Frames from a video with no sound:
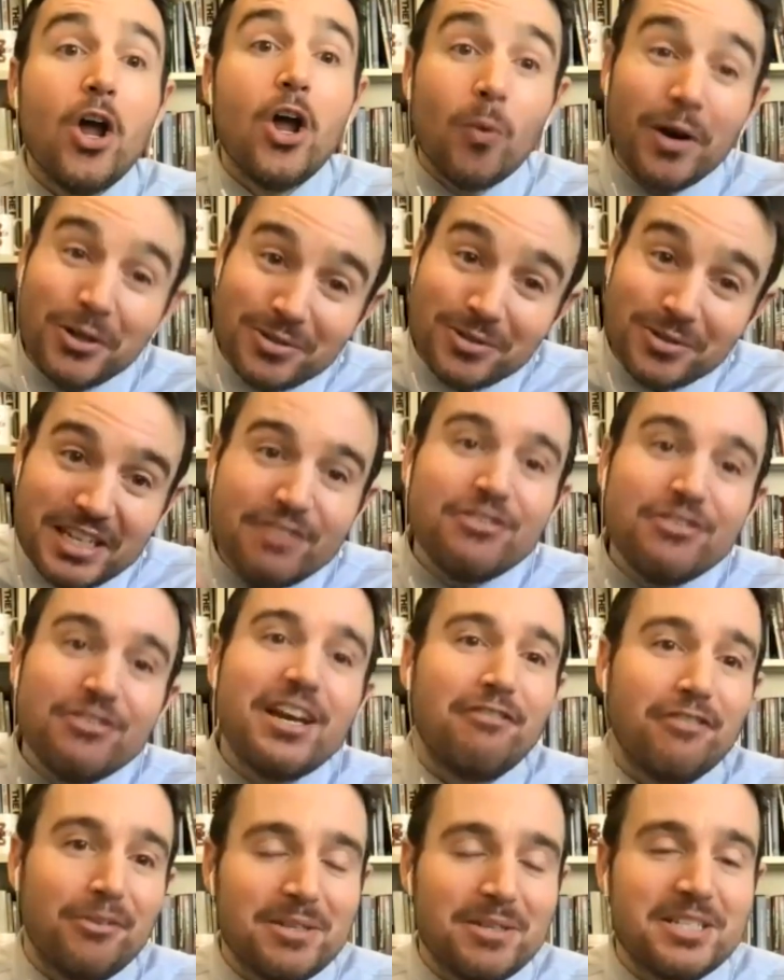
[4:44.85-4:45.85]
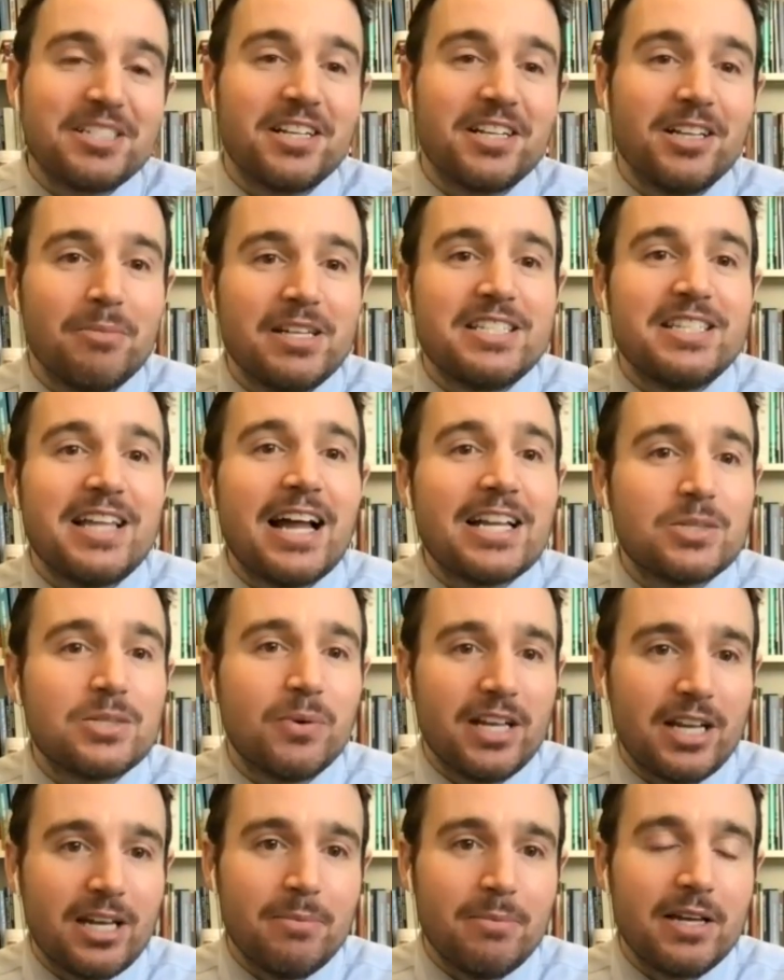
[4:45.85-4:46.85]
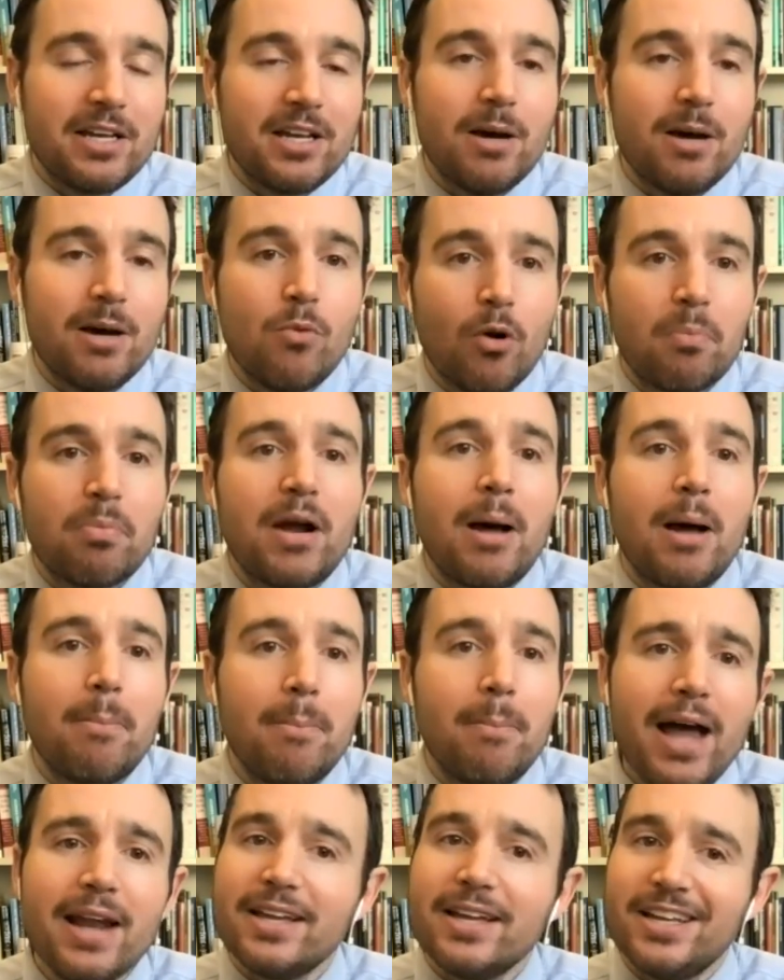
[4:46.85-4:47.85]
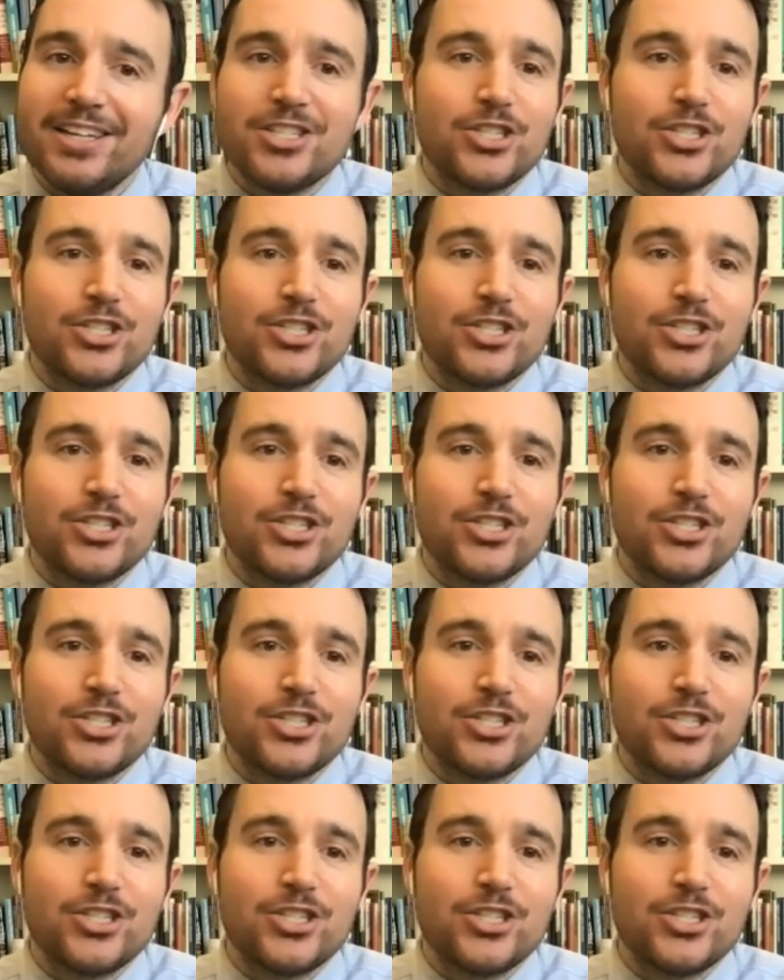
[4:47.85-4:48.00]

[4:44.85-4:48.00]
When you deviate from the syllabus, that's when it can become more problematic.